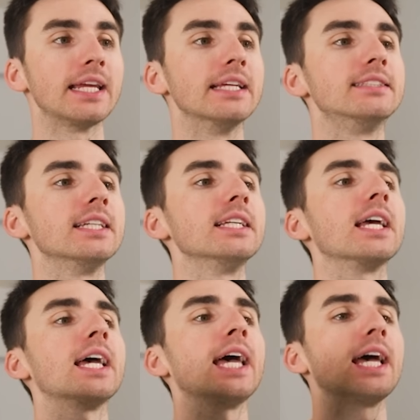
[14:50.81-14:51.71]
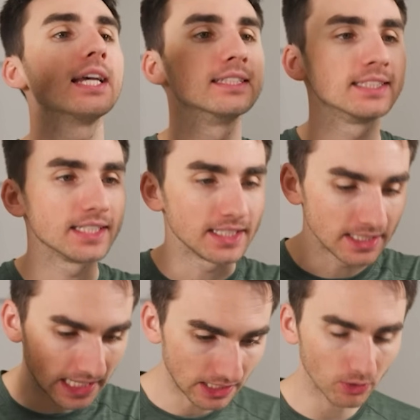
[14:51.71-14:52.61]
is it has
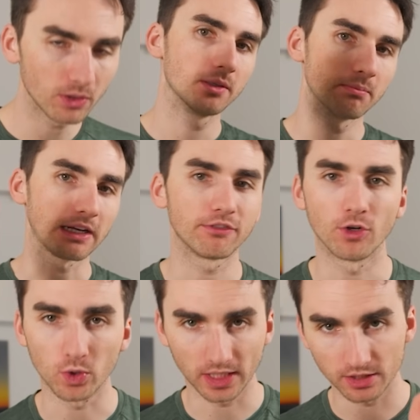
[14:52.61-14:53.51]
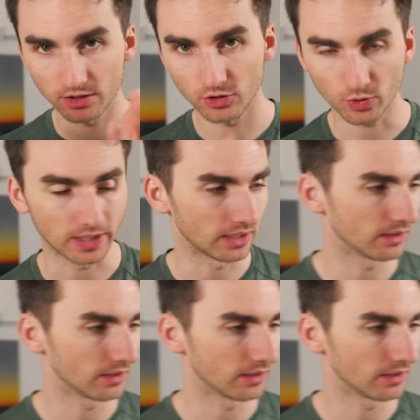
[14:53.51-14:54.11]
narrowed my focus trading.